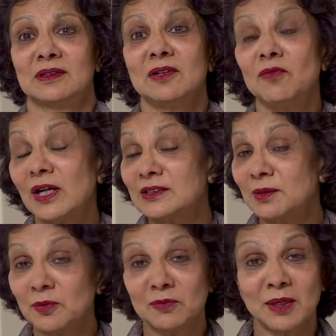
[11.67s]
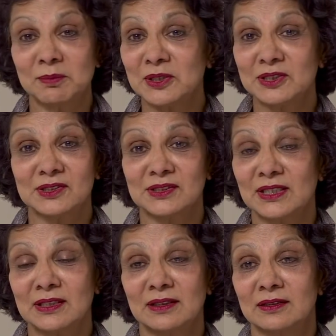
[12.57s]
In fact, some of my patients
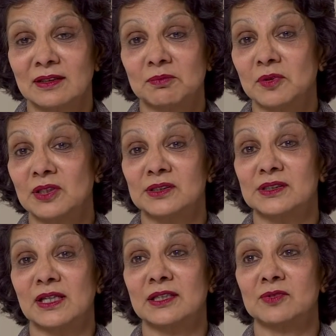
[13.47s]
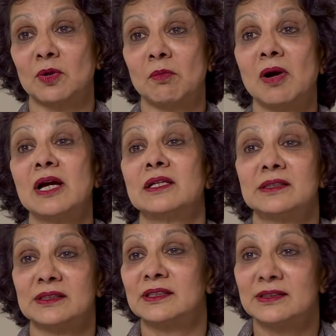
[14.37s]
say that MDS stands for my
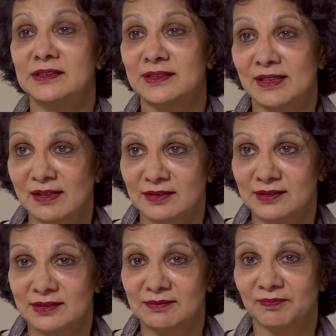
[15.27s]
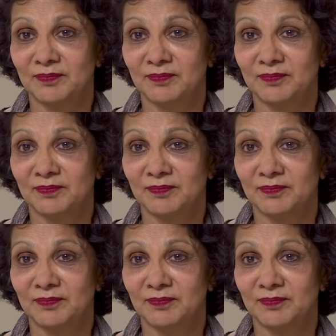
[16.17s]
disease stinks.